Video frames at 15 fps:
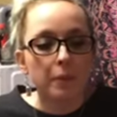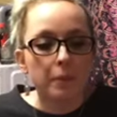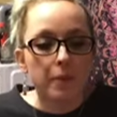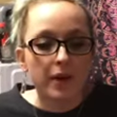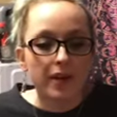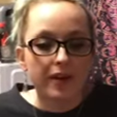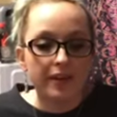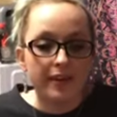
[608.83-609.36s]

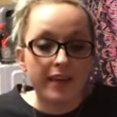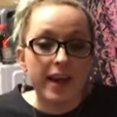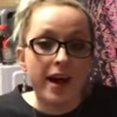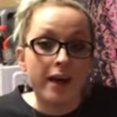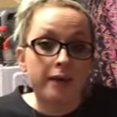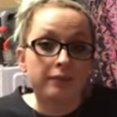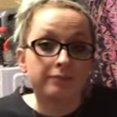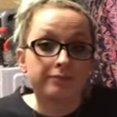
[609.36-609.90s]
But
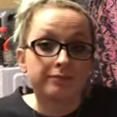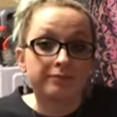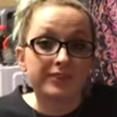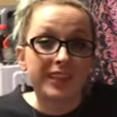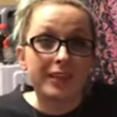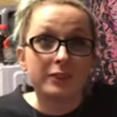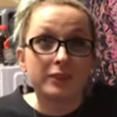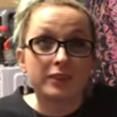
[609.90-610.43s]
yeah,
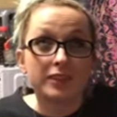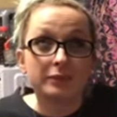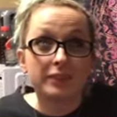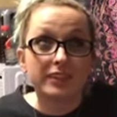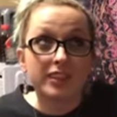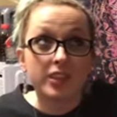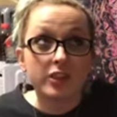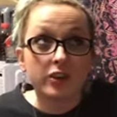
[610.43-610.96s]
that was
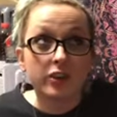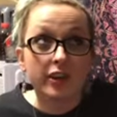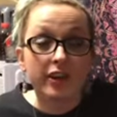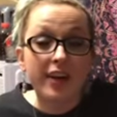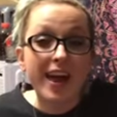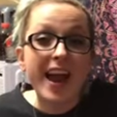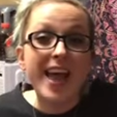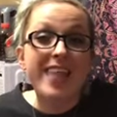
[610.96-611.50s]
my senior year.